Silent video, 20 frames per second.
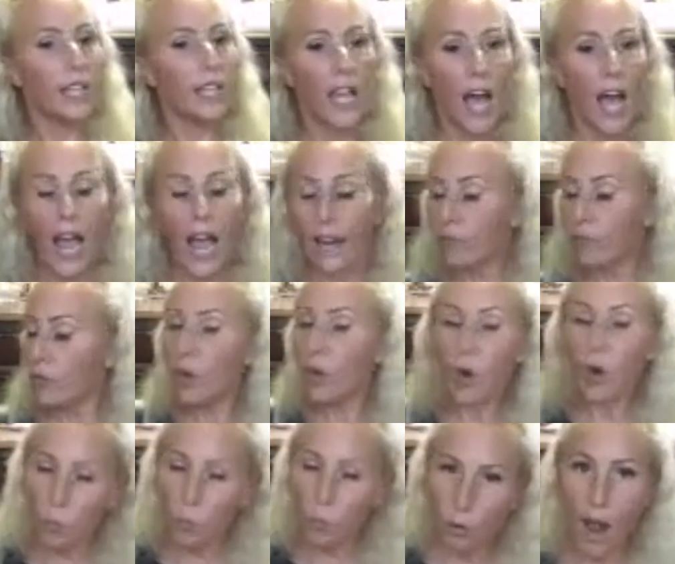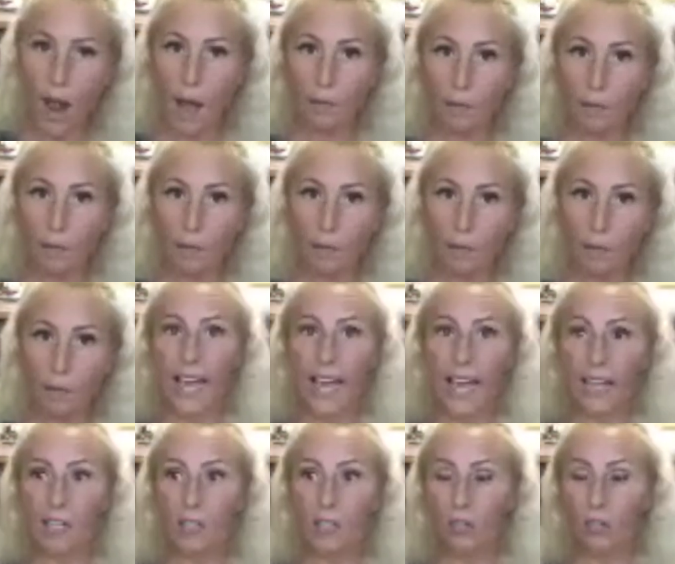I have no problems,
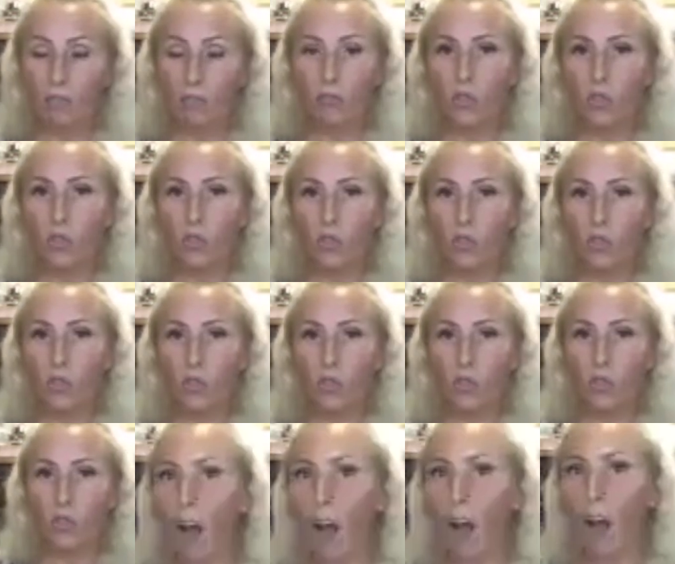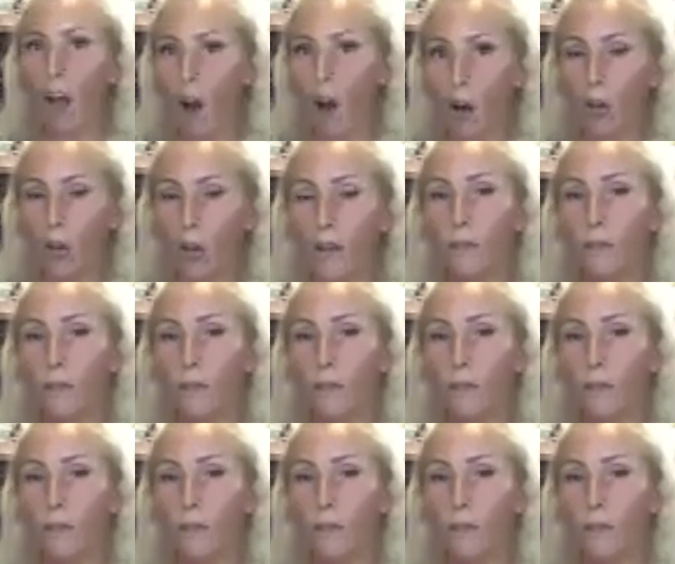and you really aren't,